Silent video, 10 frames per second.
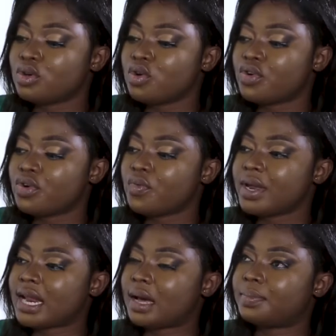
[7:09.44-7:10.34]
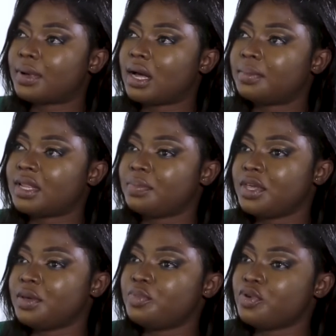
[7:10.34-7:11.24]
So growing up, the
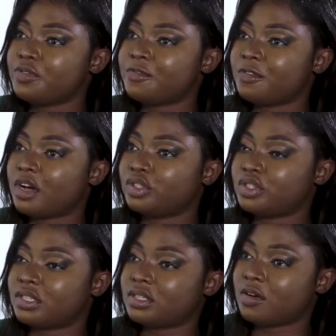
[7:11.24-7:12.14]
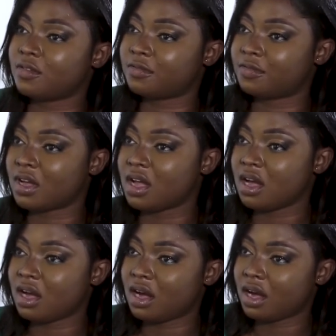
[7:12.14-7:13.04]
people you found yourself
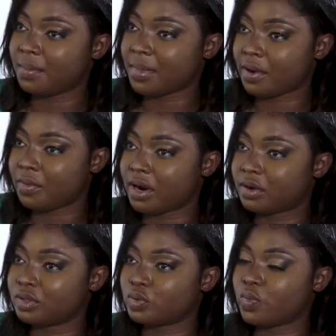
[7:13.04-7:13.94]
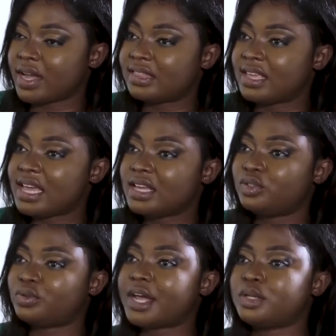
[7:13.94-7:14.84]
around, were
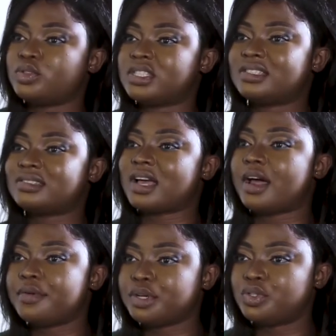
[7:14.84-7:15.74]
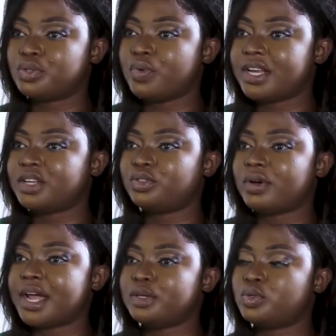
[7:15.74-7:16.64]
they trying to discourage you? Were they
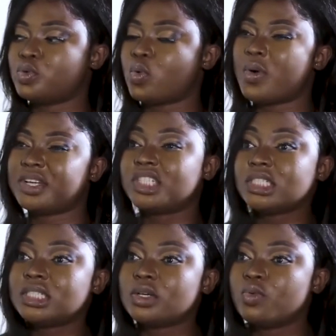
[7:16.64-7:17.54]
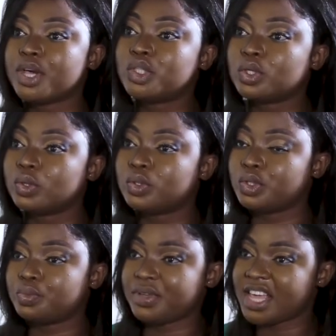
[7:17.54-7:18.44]
trying to question the way
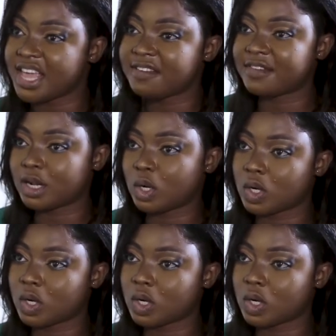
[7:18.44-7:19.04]
you behave and